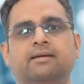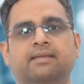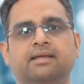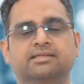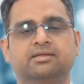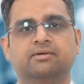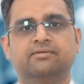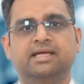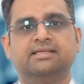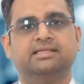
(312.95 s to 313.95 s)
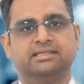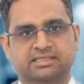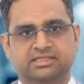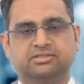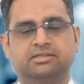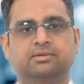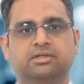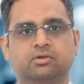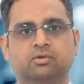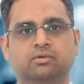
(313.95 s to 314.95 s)
The risk of cancer is extremely
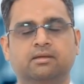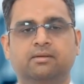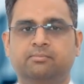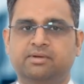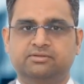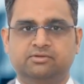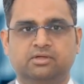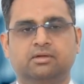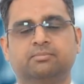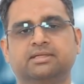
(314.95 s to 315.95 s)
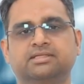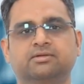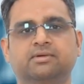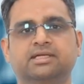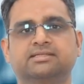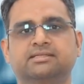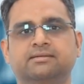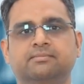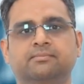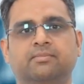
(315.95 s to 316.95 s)
low, but follow-up is advised.
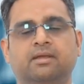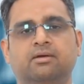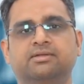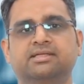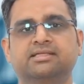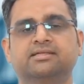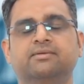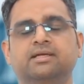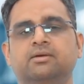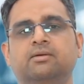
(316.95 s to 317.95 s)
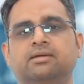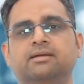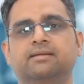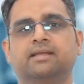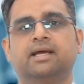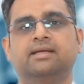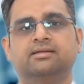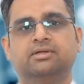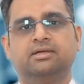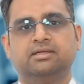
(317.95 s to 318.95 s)
Prognosis is very good,
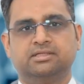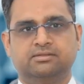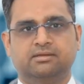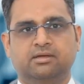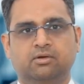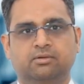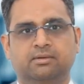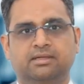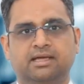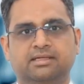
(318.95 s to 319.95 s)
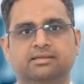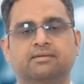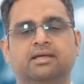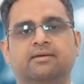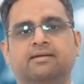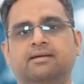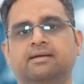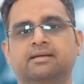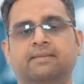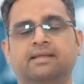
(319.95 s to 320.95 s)
and children live a normal, active life.
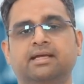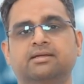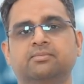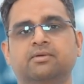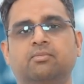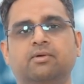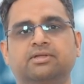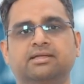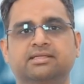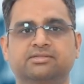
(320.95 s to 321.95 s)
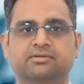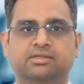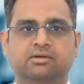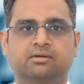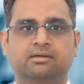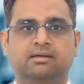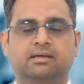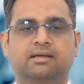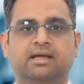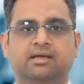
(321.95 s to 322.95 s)
Thank you for watching this video.
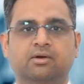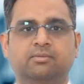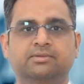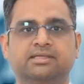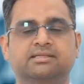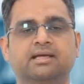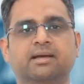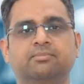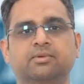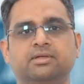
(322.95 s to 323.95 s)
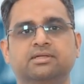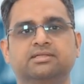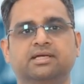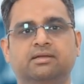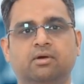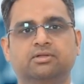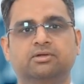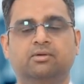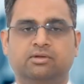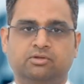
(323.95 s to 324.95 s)
I hope this helped you understand
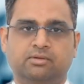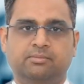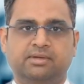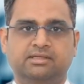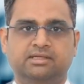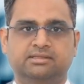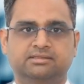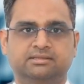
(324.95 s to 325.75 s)
osteochondroma better.